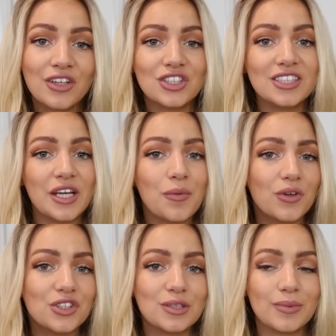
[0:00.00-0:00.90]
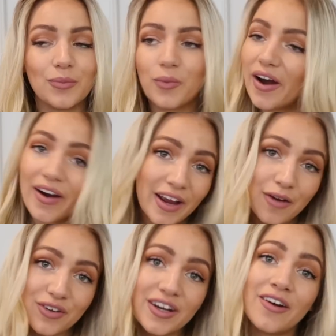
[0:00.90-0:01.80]
and just seeing what she's been wearing
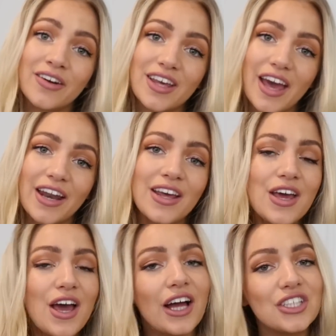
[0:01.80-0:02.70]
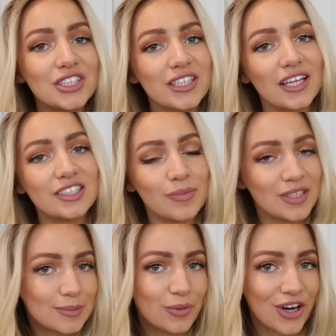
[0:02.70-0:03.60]
every now and again and just get some
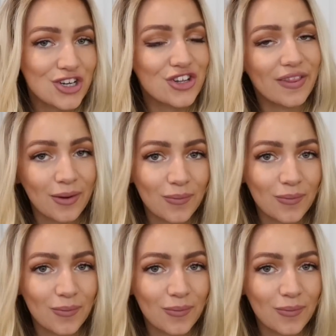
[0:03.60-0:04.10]
inspiration that